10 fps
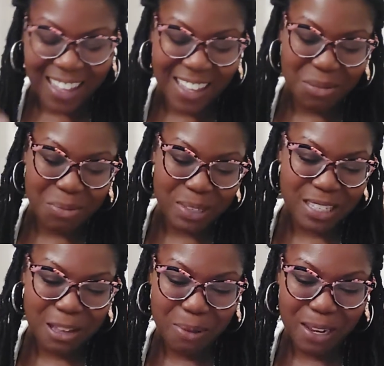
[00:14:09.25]
Uh, but
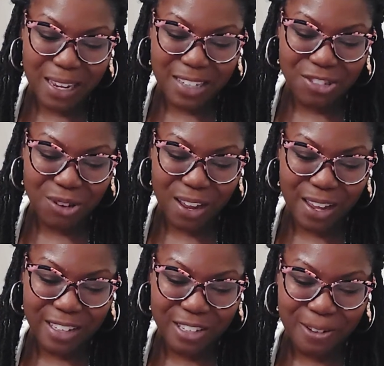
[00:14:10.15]
somebody is
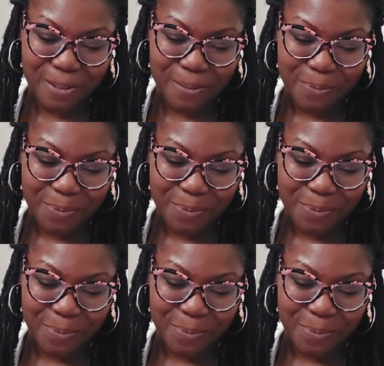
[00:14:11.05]
trying to,